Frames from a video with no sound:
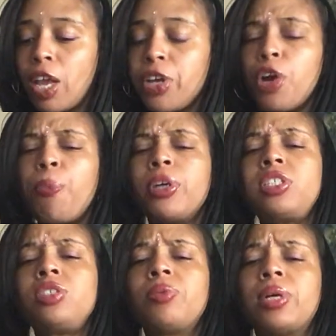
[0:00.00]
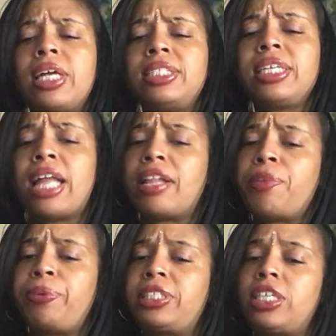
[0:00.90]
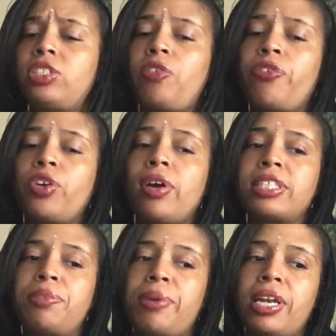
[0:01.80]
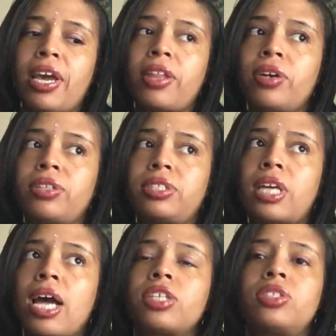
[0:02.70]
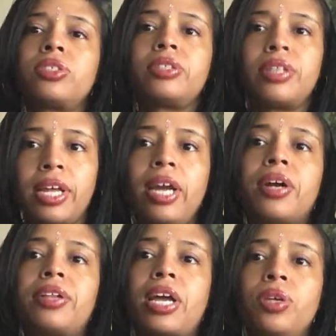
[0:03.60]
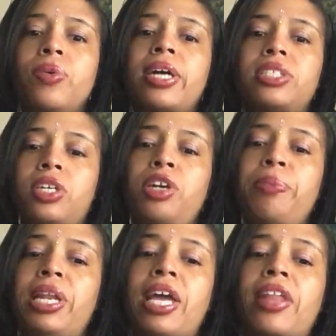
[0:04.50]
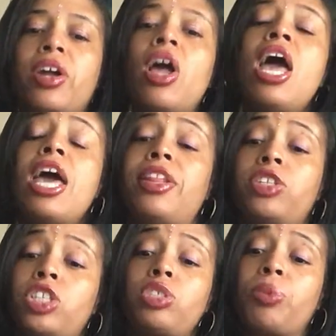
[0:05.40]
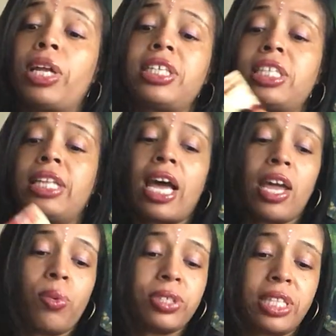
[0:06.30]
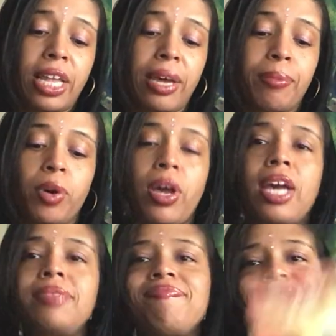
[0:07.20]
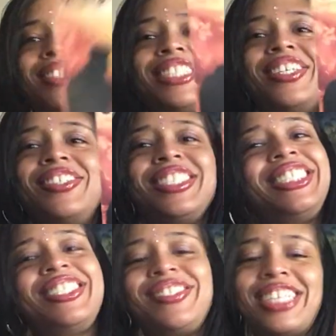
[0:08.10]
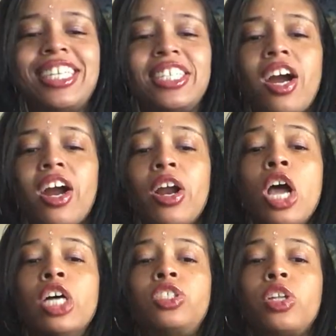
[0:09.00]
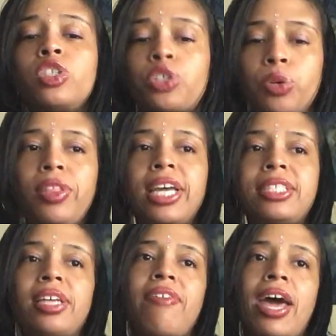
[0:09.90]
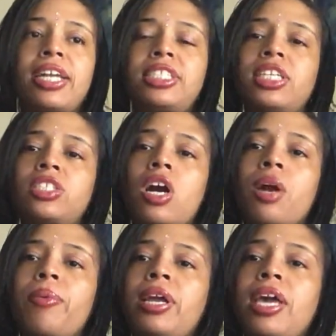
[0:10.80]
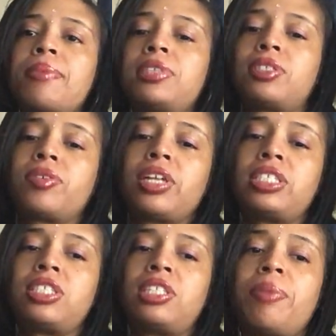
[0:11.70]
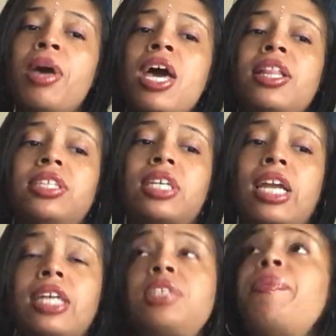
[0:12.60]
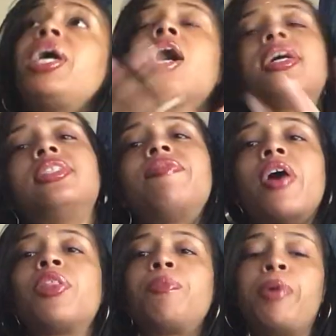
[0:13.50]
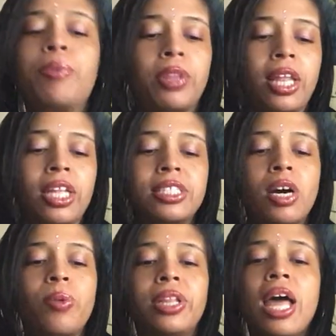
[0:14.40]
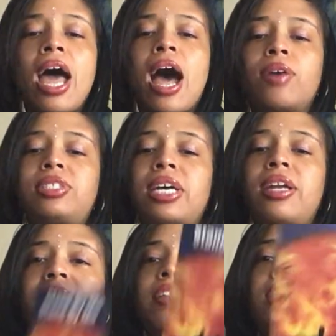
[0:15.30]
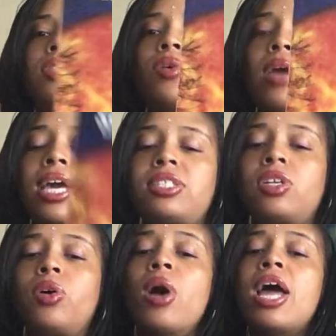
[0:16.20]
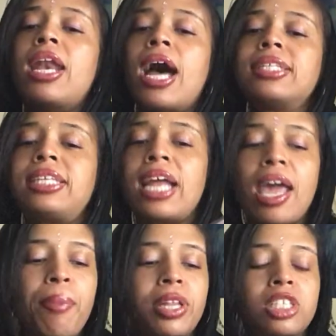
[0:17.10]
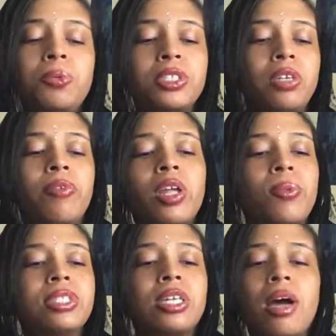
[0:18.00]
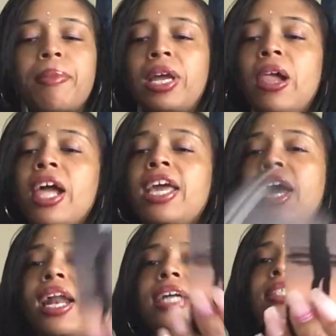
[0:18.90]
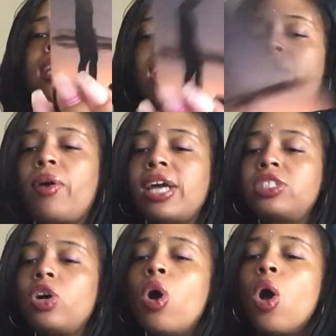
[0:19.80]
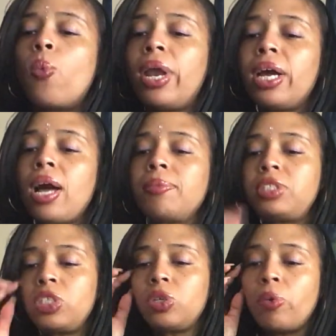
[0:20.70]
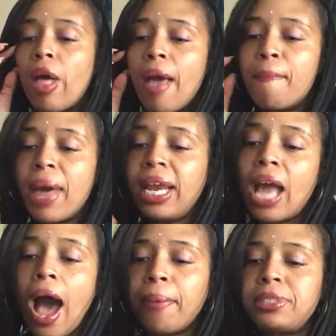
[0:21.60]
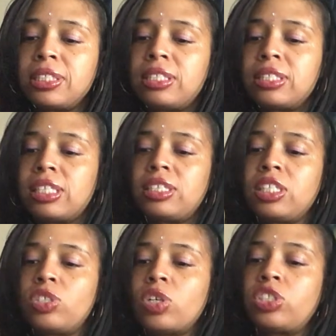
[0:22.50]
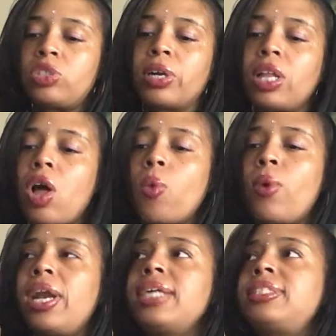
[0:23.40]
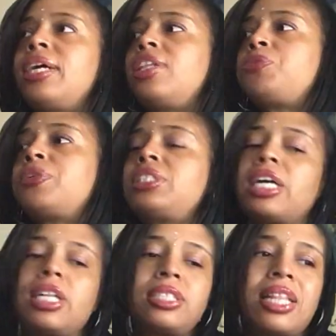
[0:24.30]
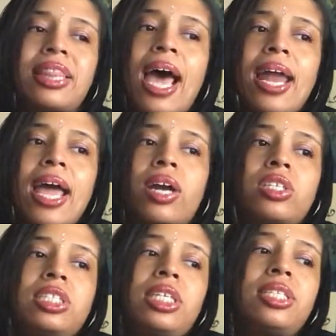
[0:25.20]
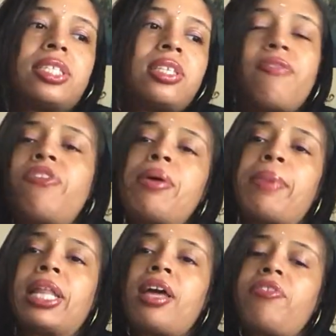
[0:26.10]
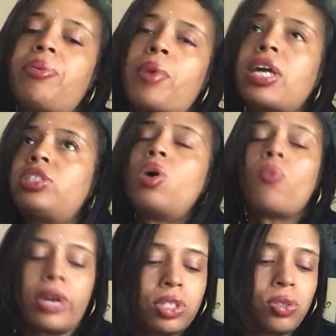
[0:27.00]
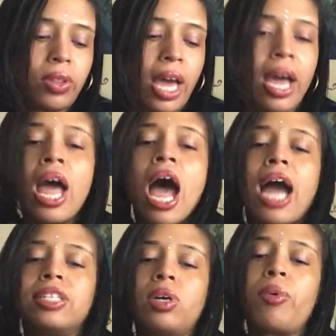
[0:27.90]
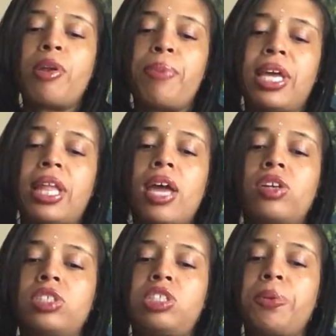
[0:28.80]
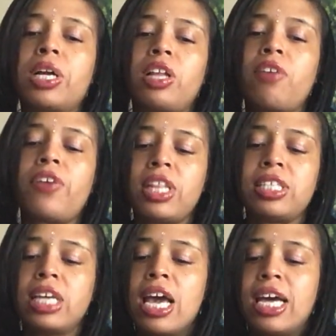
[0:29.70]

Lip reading: Your person's realizing that the potential for you guys to be together is actually there, that you guys could be together. They're just realizing that it was them, okay? Told you, change of heart. So the truth is, they've had a change of heart when it came to this relationship, this connection, because of other other people that they dealt with outside of this. Okay, so not today, but this person really wants to come in. Yeah, not today. Okay, so when it comes to many options, decisions, string along one night stand, this person's like, listen, that energy doesn't fit my life anymore. I don't want to do that. I don't want to be in that energy. Spirit, clarify this.